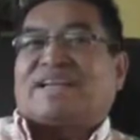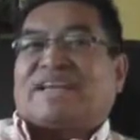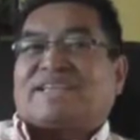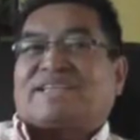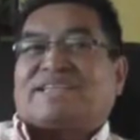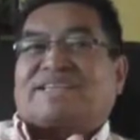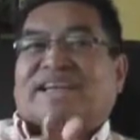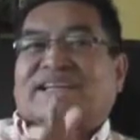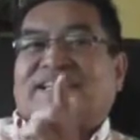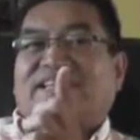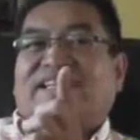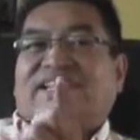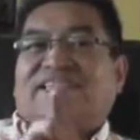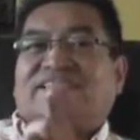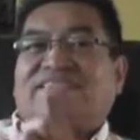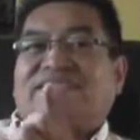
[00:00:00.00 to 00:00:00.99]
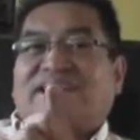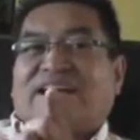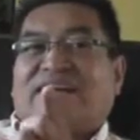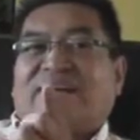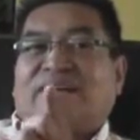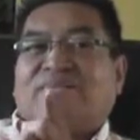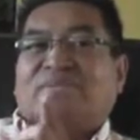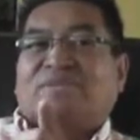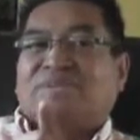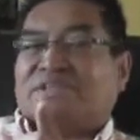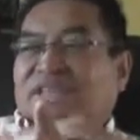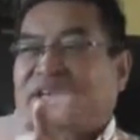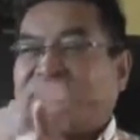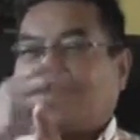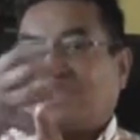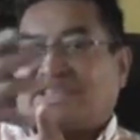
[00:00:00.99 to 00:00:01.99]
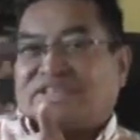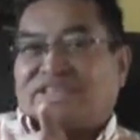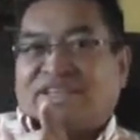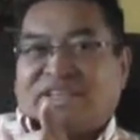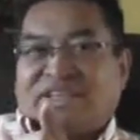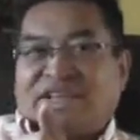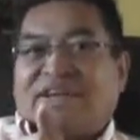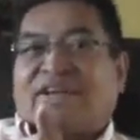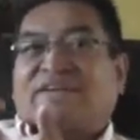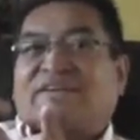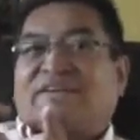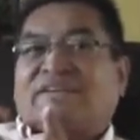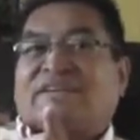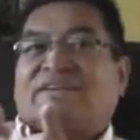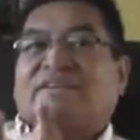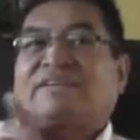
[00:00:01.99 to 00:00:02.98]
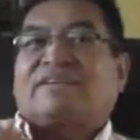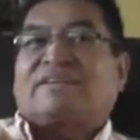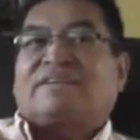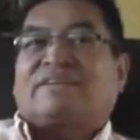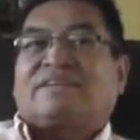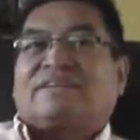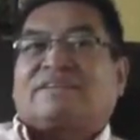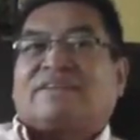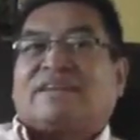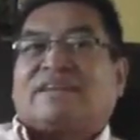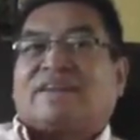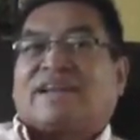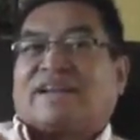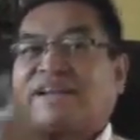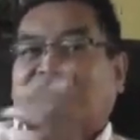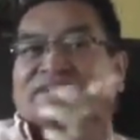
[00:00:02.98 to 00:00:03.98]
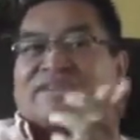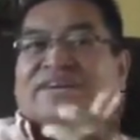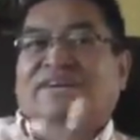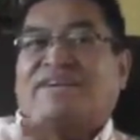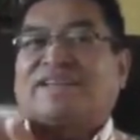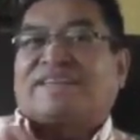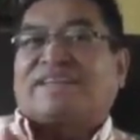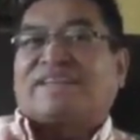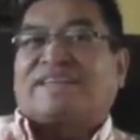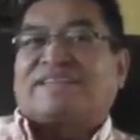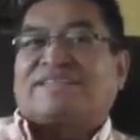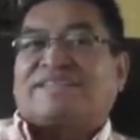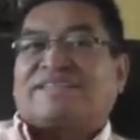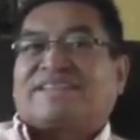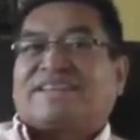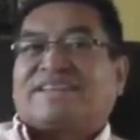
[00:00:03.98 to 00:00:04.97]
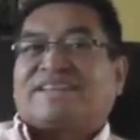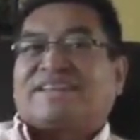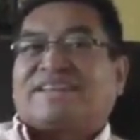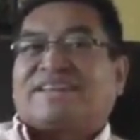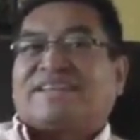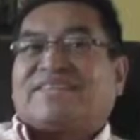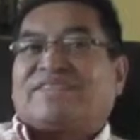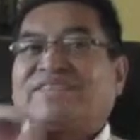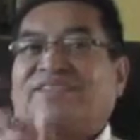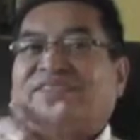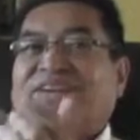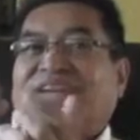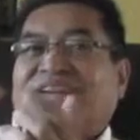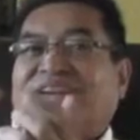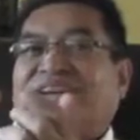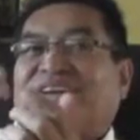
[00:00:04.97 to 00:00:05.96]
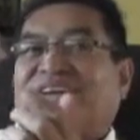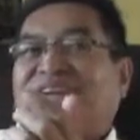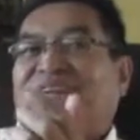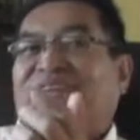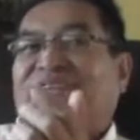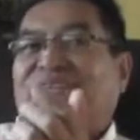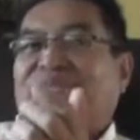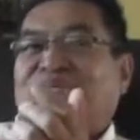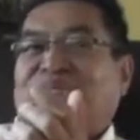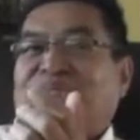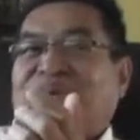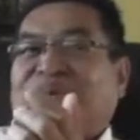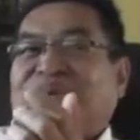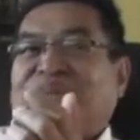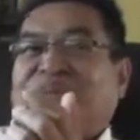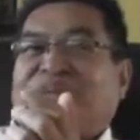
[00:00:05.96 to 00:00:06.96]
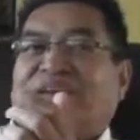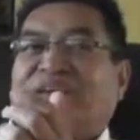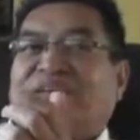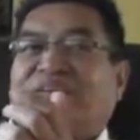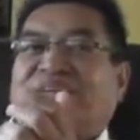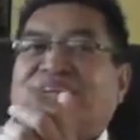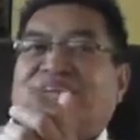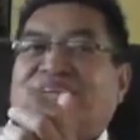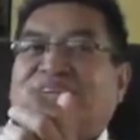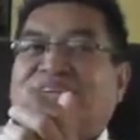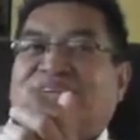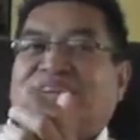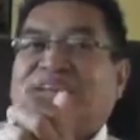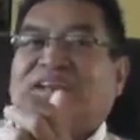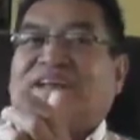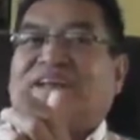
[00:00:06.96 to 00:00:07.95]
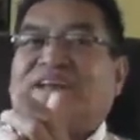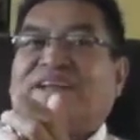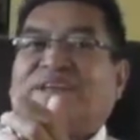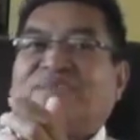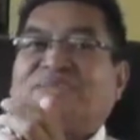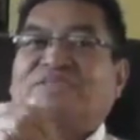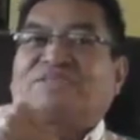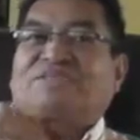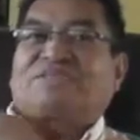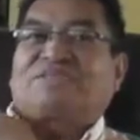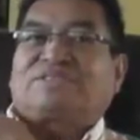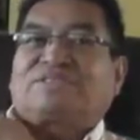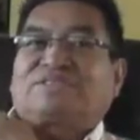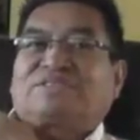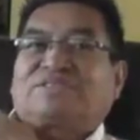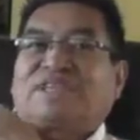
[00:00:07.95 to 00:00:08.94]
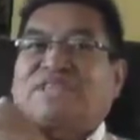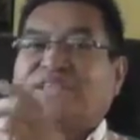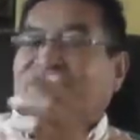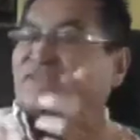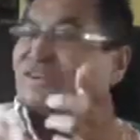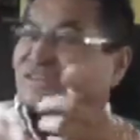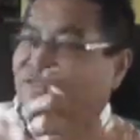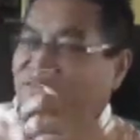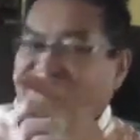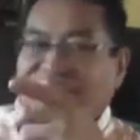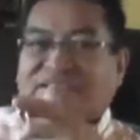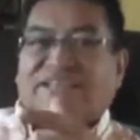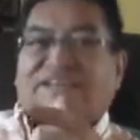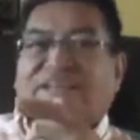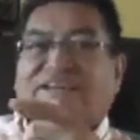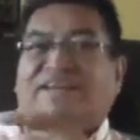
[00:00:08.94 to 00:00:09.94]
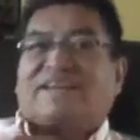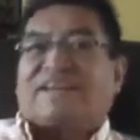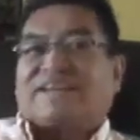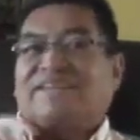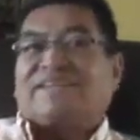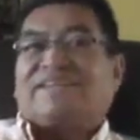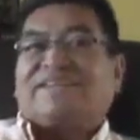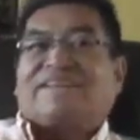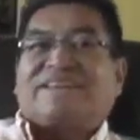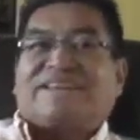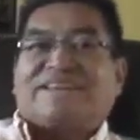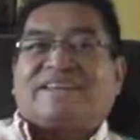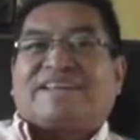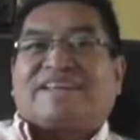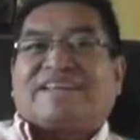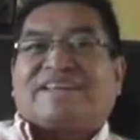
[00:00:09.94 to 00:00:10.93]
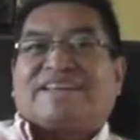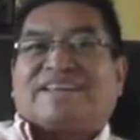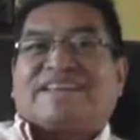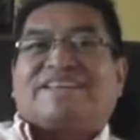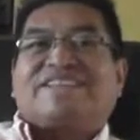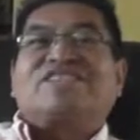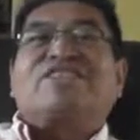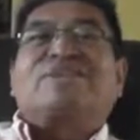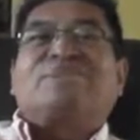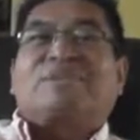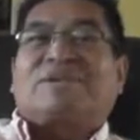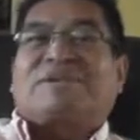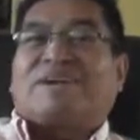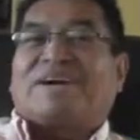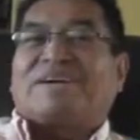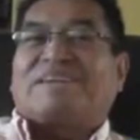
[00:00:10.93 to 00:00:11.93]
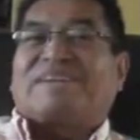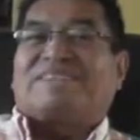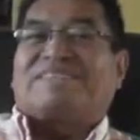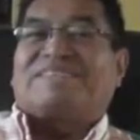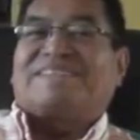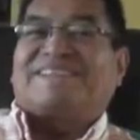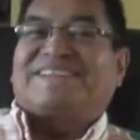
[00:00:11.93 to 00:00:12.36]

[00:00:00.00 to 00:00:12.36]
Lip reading: classes, I teach the animals that I see here. And that's all I teach. If they want to learn about other animals that you don't see here, then it's their prerogative.